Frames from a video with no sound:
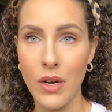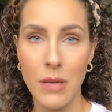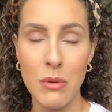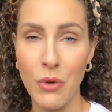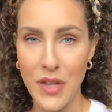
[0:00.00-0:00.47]
and
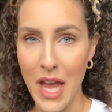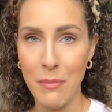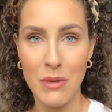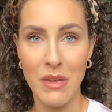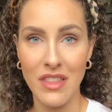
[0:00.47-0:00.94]
I'd be more than
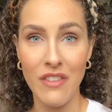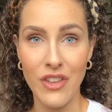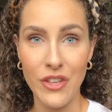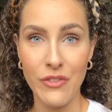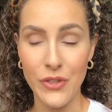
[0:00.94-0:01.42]
happy to make that
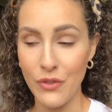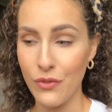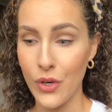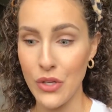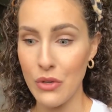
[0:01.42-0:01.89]
video
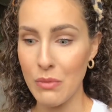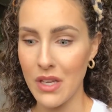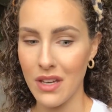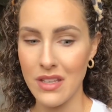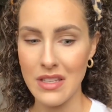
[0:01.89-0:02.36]
for you,
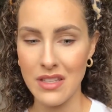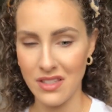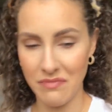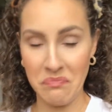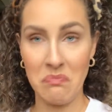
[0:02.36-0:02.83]

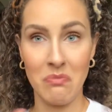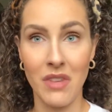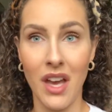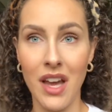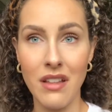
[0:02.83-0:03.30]
because
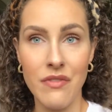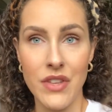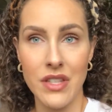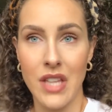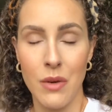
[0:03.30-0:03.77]
I love
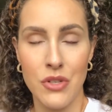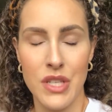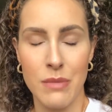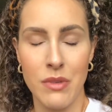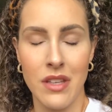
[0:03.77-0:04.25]
this and that would
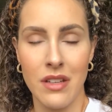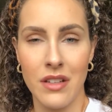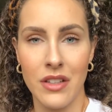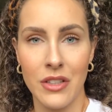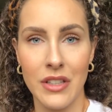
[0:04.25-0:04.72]
just be
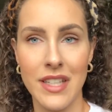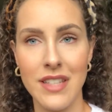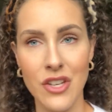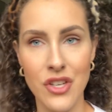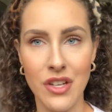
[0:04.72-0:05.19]
a little
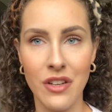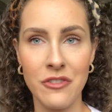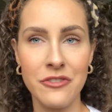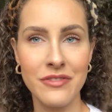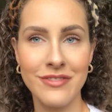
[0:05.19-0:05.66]
extension
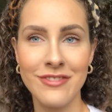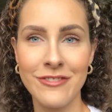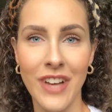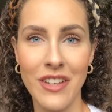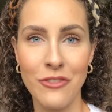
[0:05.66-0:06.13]
of
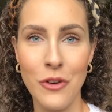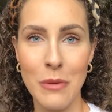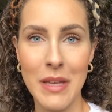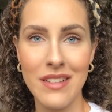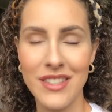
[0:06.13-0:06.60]
fun for
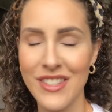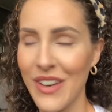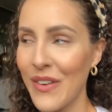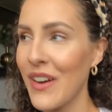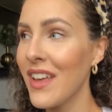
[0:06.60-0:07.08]
me.
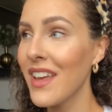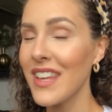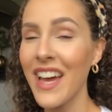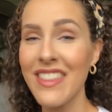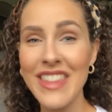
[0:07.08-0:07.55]
So
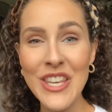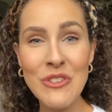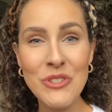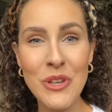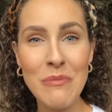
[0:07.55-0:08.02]
yeah, thank
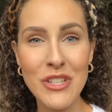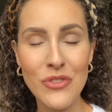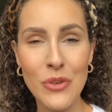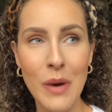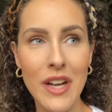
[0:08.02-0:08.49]
you so much
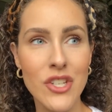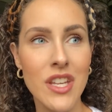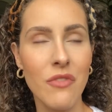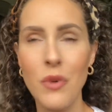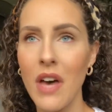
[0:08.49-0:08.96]
for
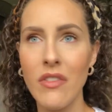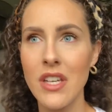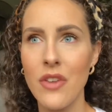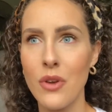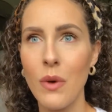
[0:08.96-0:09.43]
watching. If you have
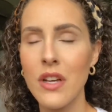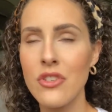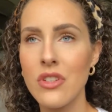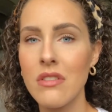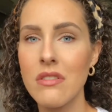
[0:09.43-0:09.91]
any other
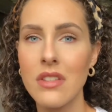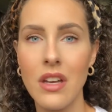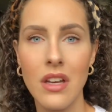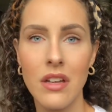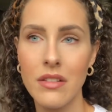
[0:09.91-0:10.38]
questions,
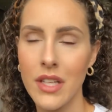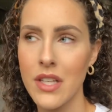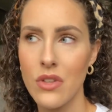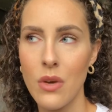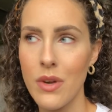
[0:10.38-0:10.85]

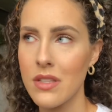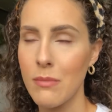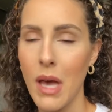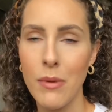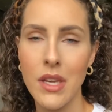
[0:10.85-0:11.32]
as always, I'm
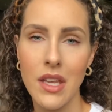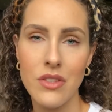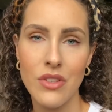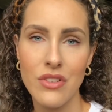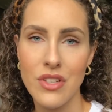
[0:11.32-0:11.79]
happy to
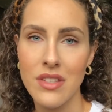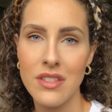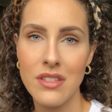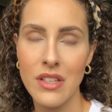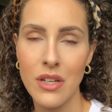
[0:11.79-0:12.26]
answer.
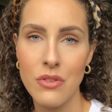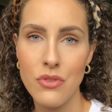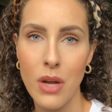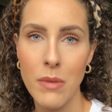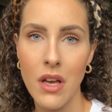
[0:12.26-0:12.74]
Just, you know,
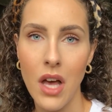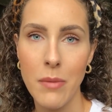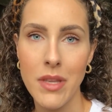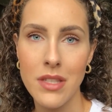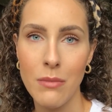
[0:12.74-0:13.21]
drop me a
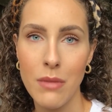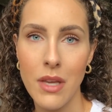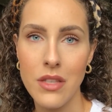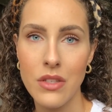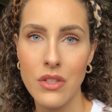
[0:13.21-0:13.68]
comment, send me a
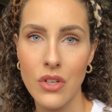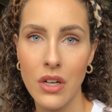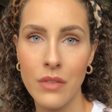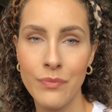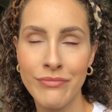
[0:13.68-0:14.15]
message
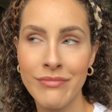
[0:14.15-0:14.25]
or